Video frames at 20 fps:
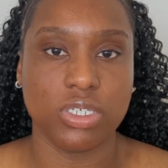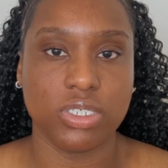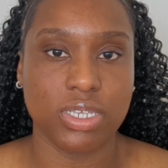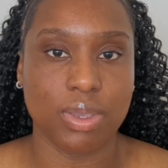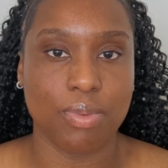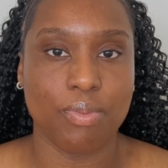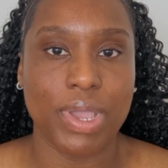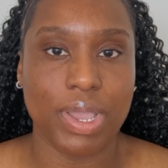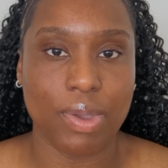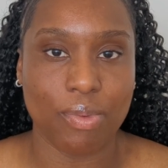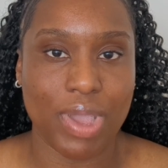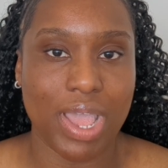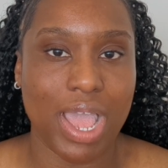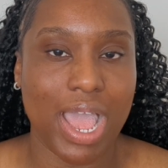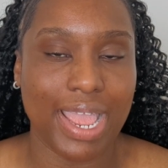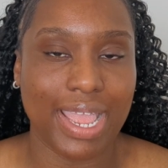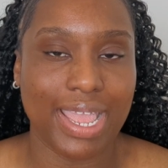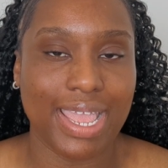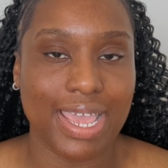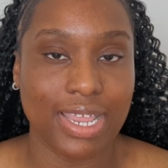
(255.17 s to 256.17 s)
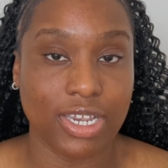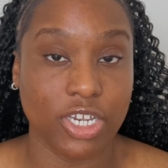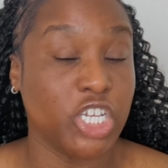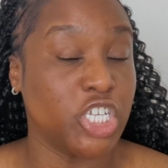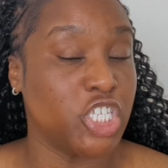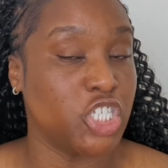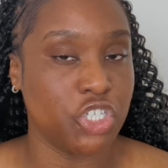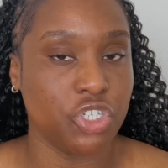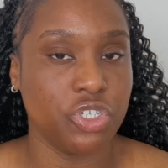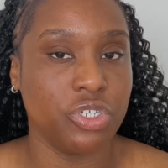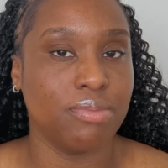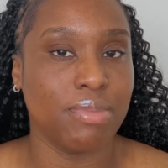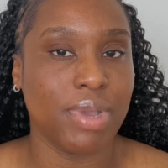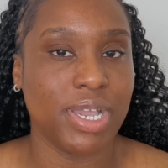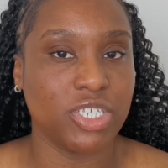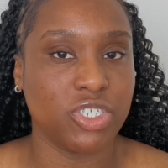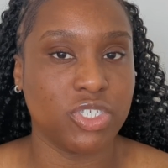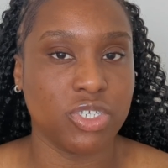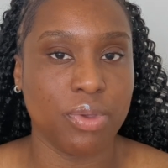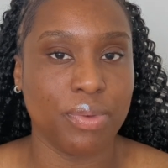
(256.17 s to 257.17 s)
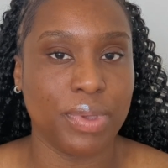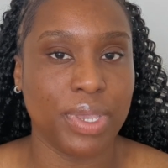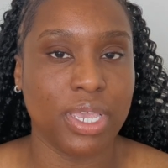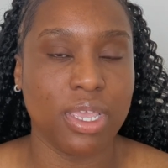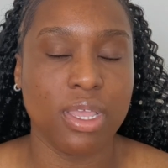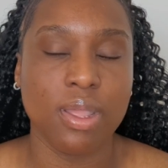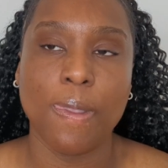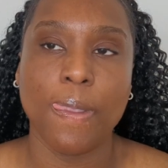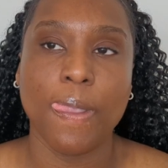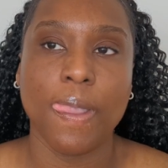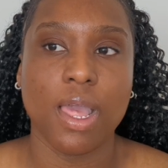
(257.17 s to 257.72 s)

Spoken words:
somewhere where I can continue my sewing.